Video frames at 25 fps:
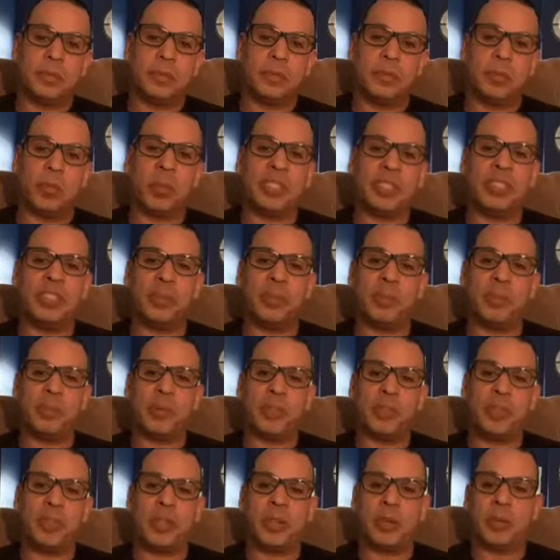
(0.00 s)
with you
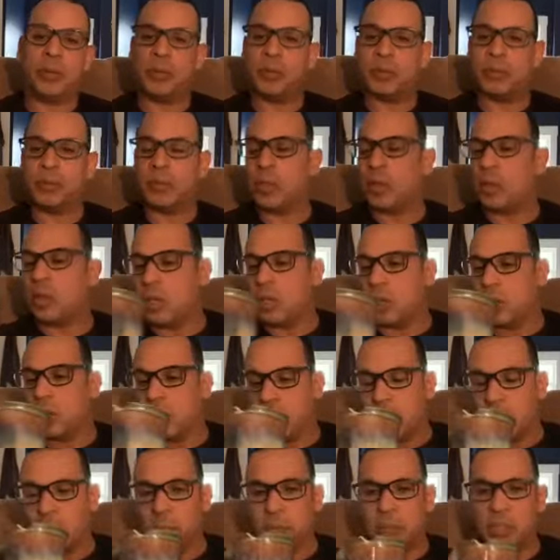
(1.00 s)

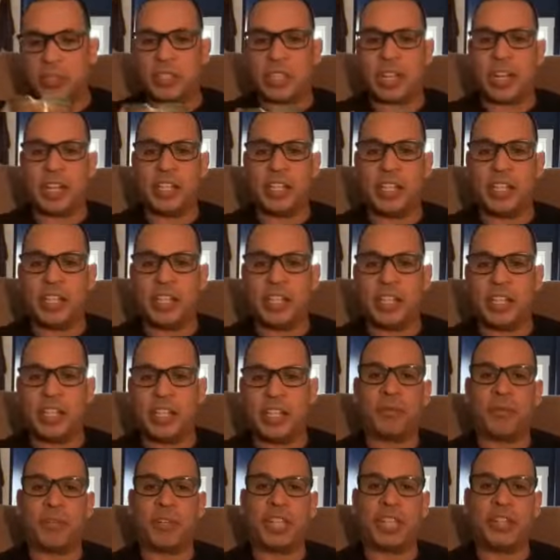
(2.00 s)
besides running
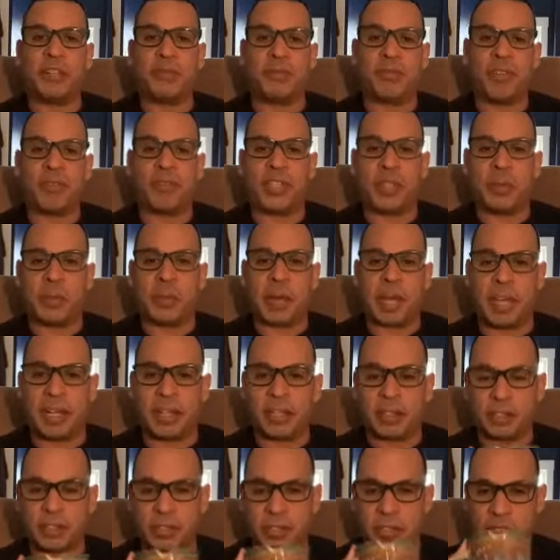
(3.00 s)
freaking fifty miles?
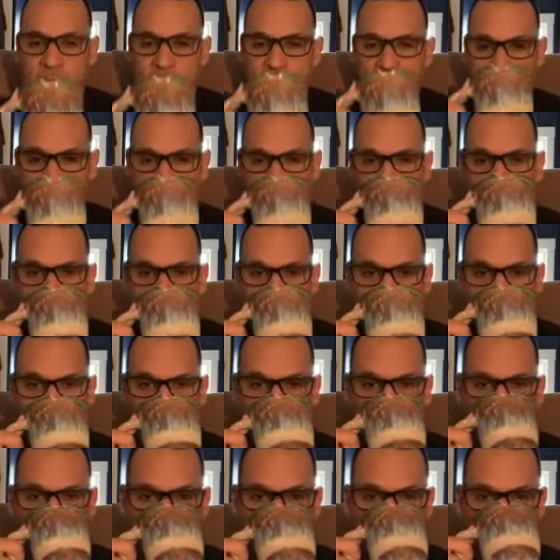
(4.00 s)

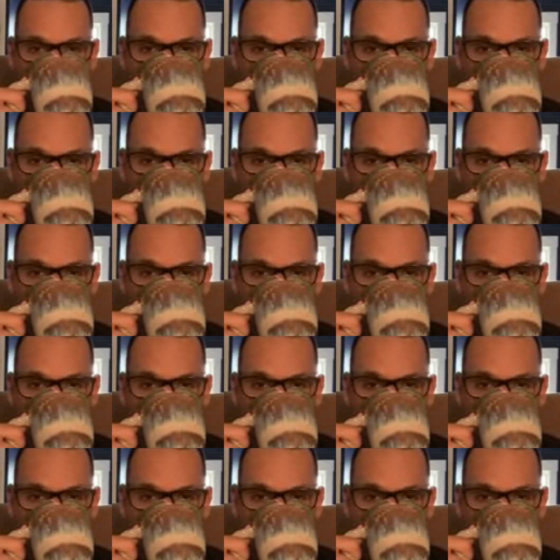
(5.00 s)
Yeah.